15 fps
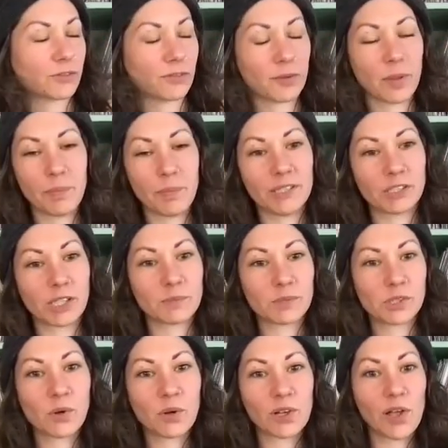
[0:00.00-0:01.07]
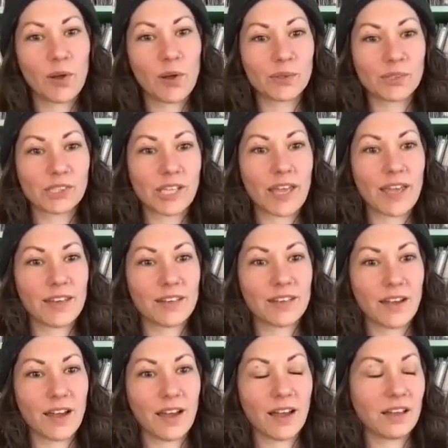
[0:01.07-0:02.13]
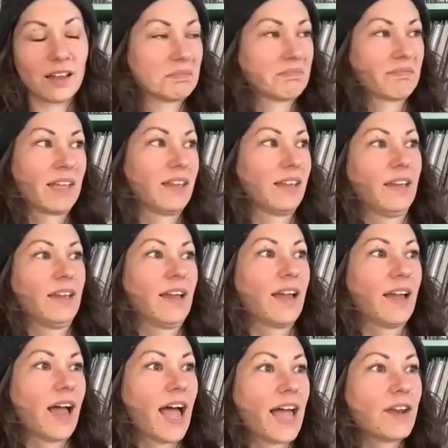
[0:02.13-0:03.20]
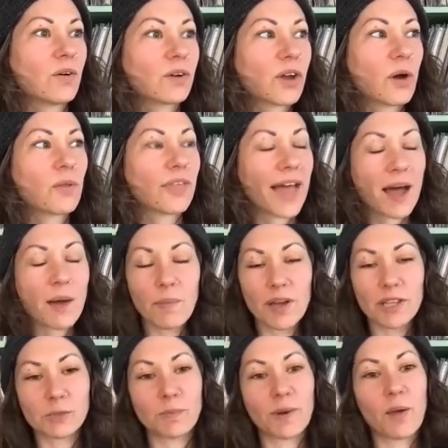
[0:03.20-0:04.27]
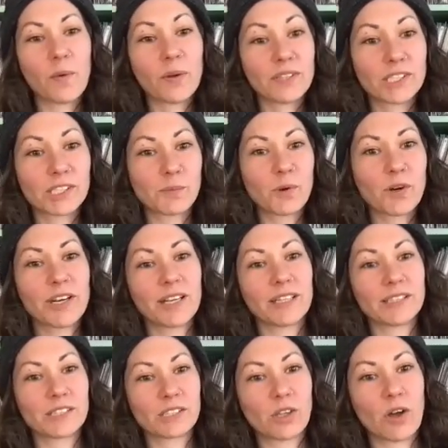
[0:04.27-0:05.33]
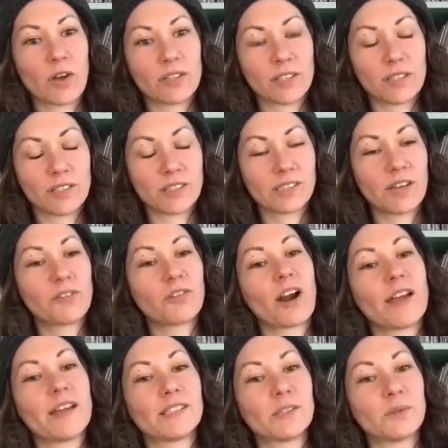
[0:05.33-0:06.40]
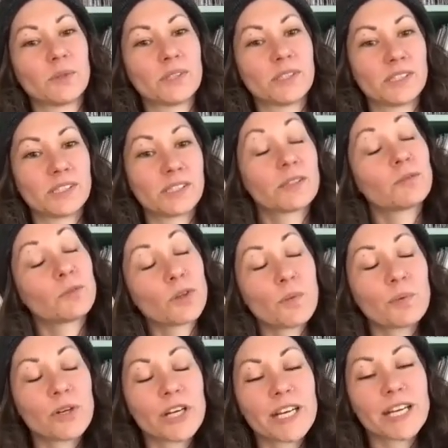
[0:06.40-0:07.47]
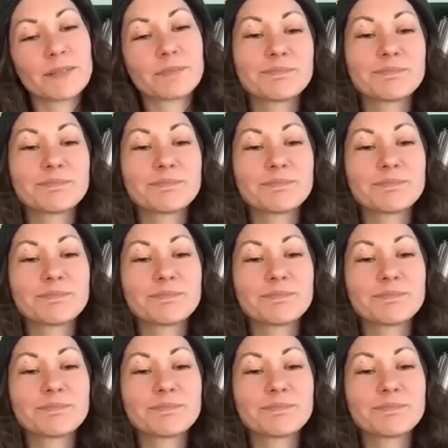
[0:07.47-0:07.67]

from the beach. I'm so close. And uh I don't go that much, but I went this morning and saw the sunrise. It was real pretty.